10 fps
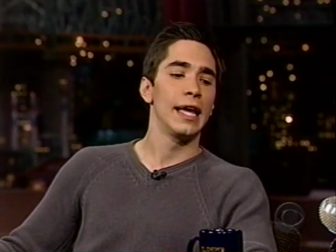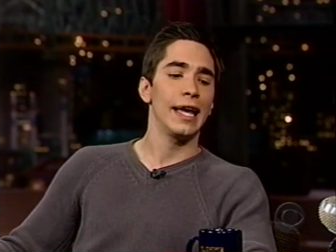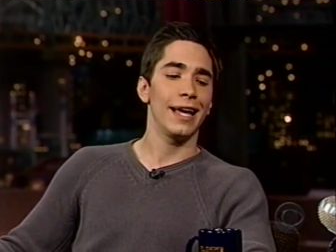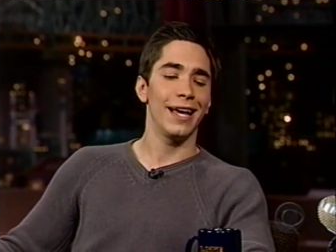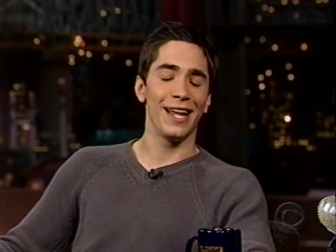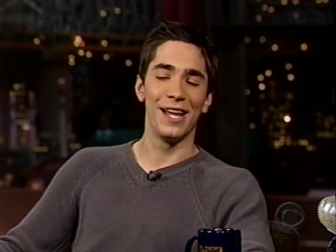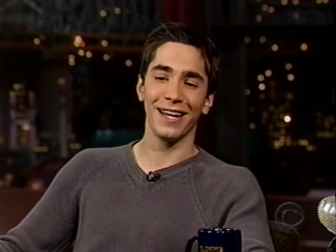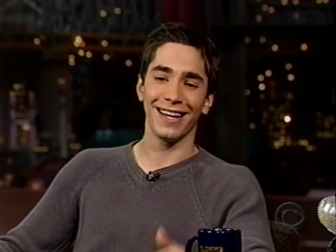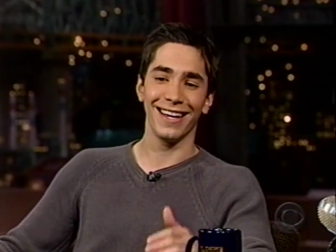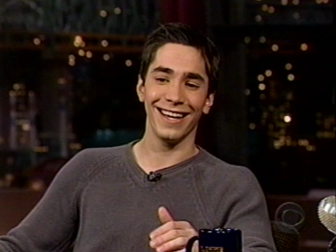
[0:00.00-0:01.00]
and
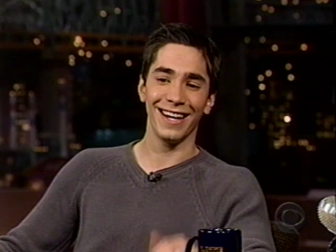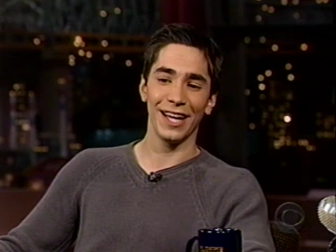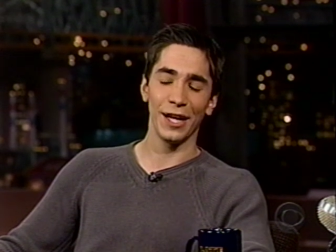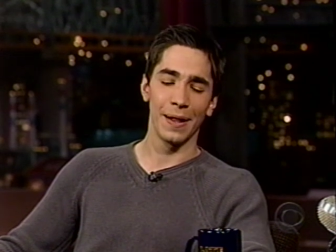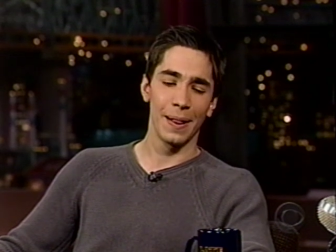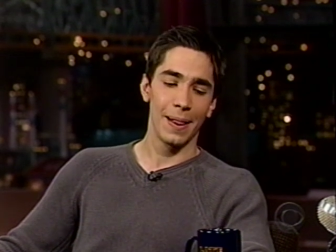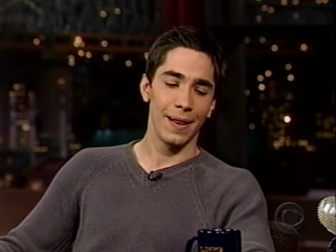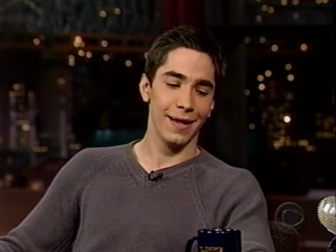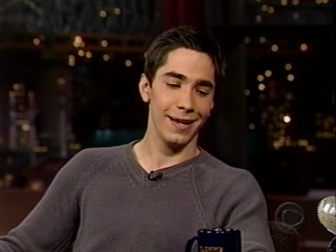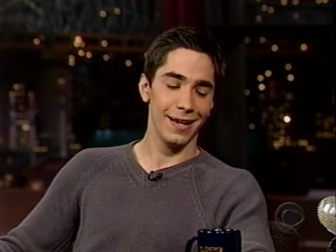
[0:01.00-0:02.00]
I,
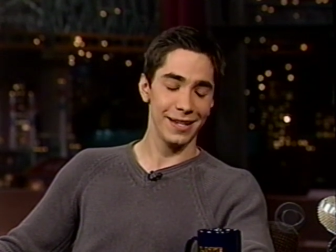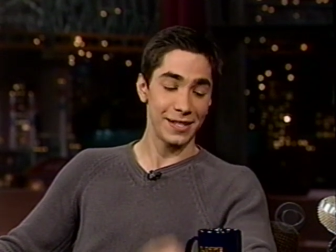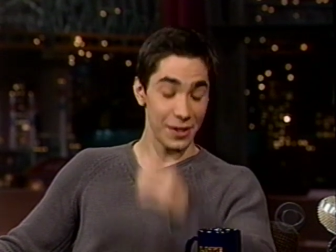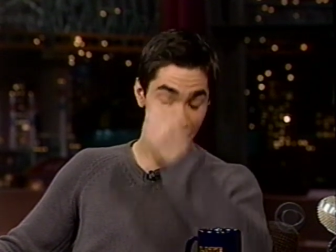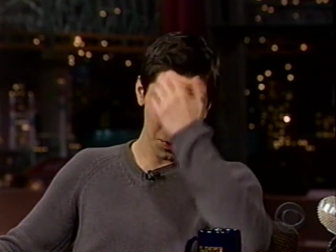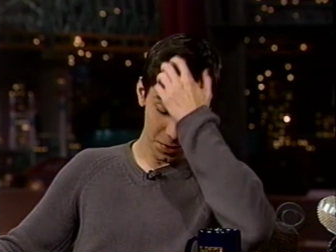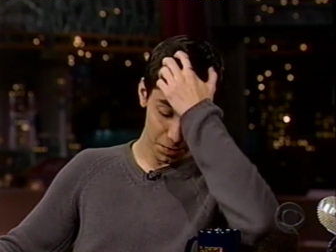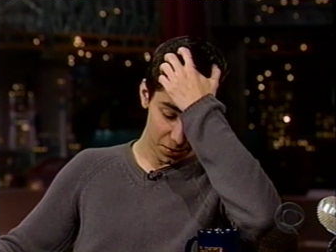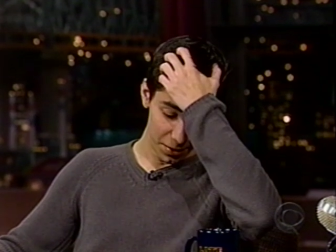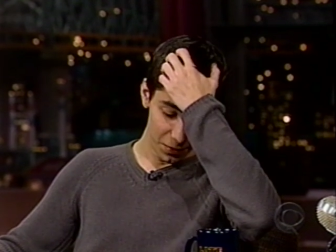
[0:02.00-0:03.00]
I, said, oh, oh,
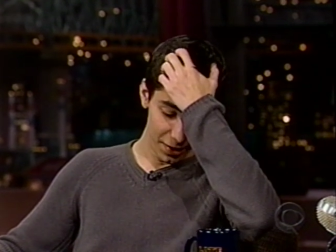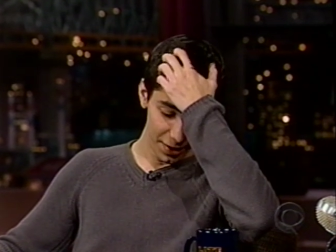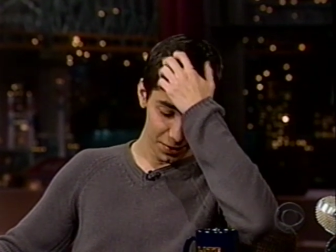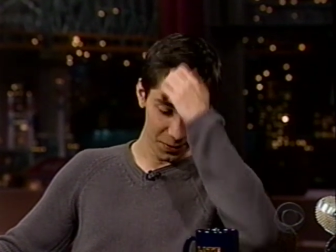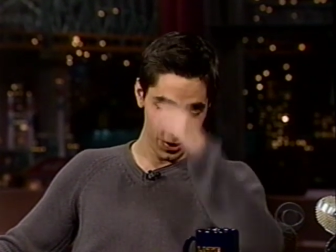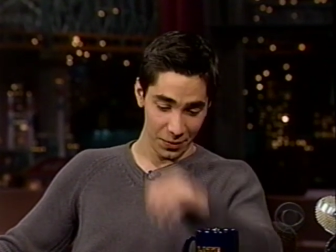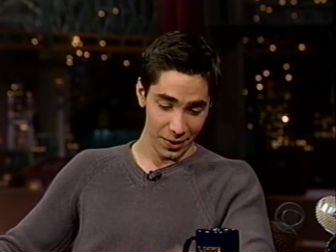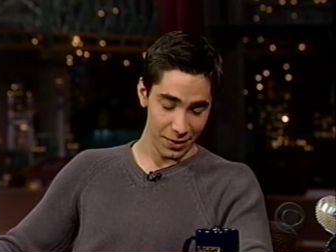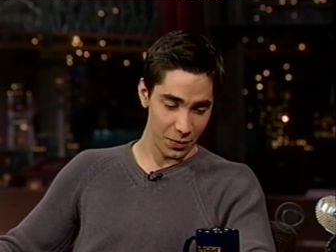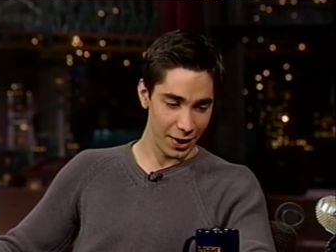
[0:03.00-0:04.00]
boy, why, why,
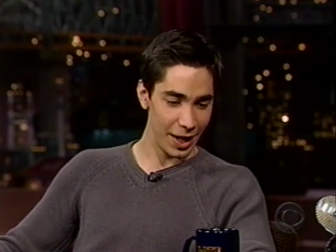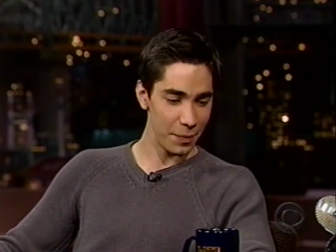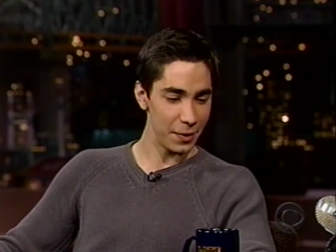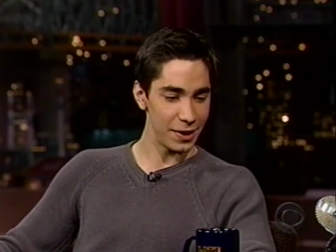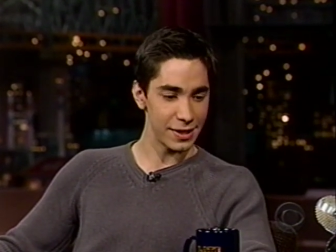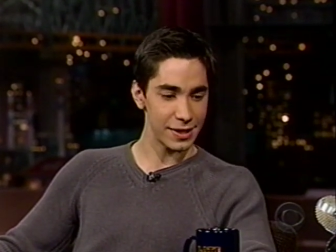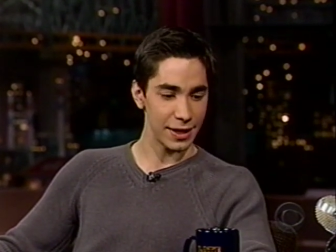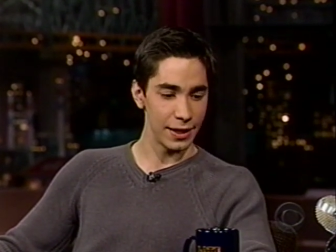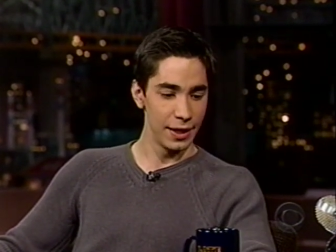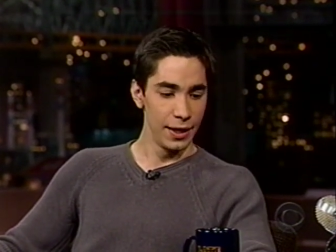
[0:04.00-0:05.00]
what, what happened? He
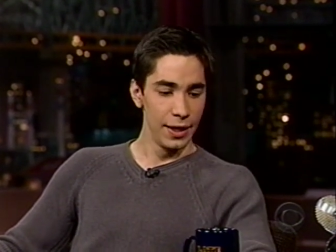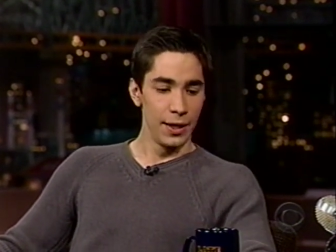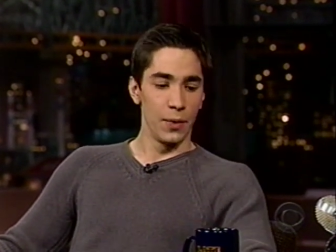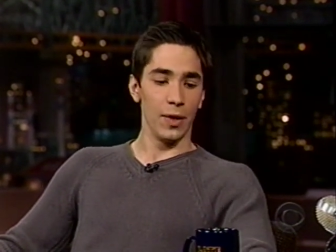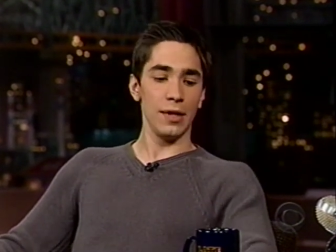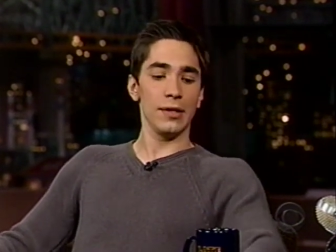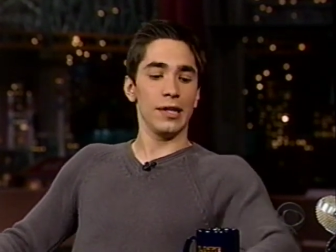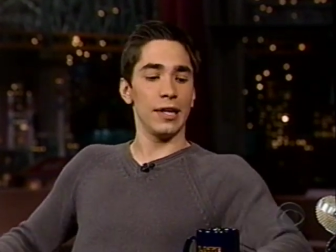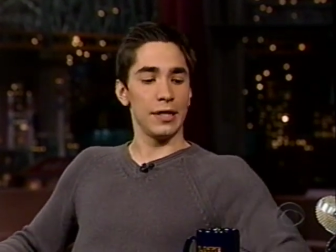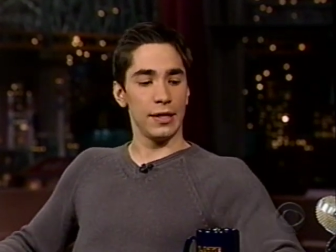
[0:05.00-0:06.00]
said, well,
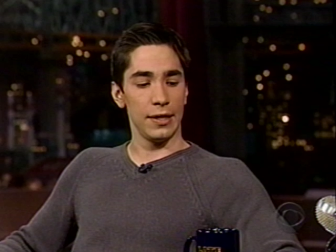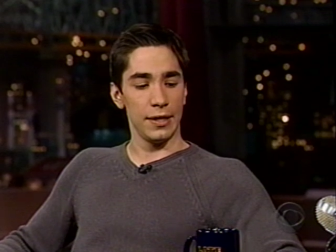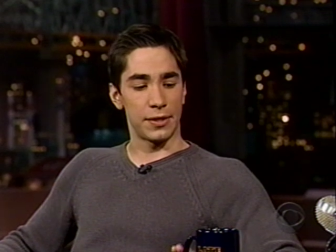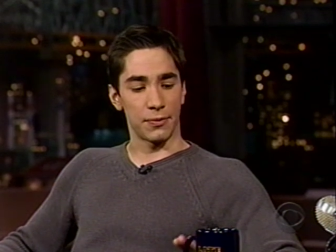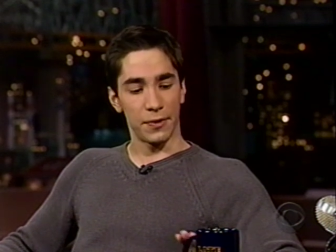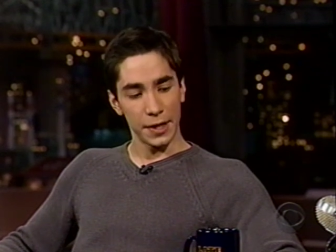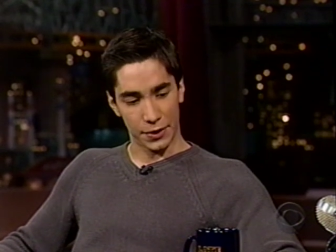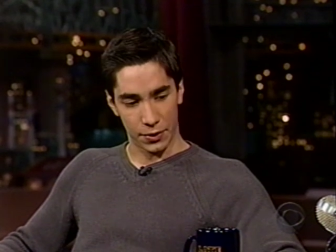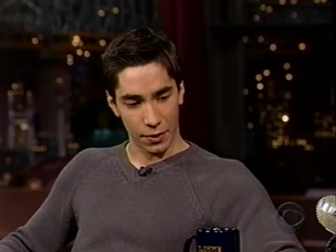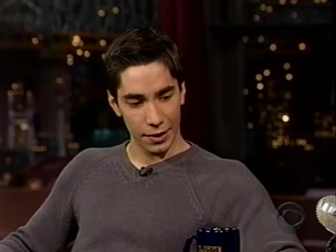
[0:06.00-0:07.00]
uh, it, it's a funny
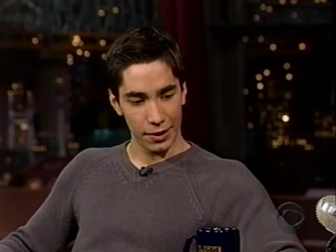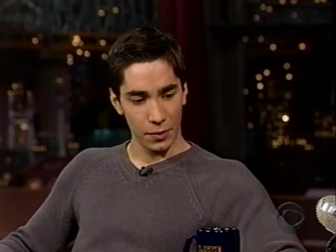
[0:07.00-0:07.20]
story.